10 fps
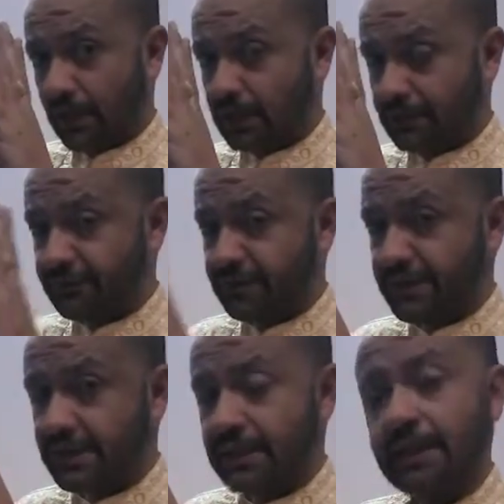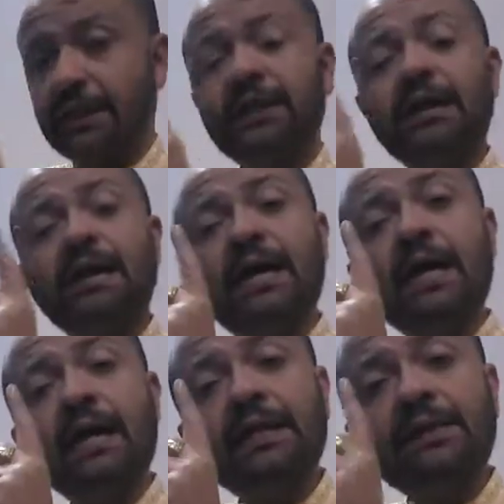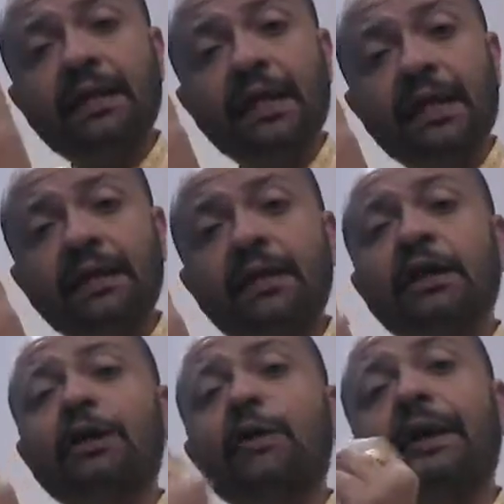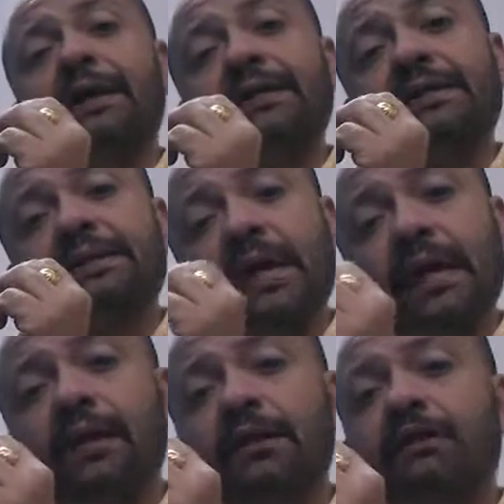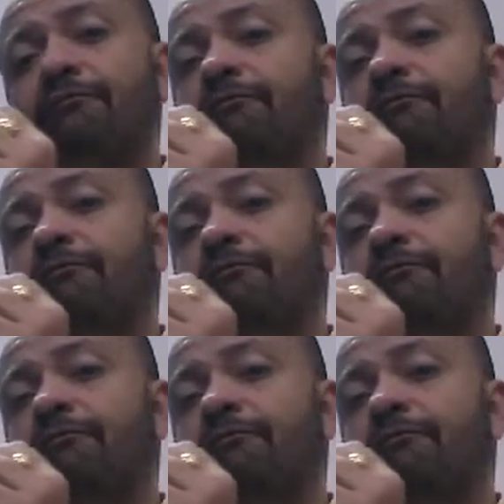count of 16. And then you exhale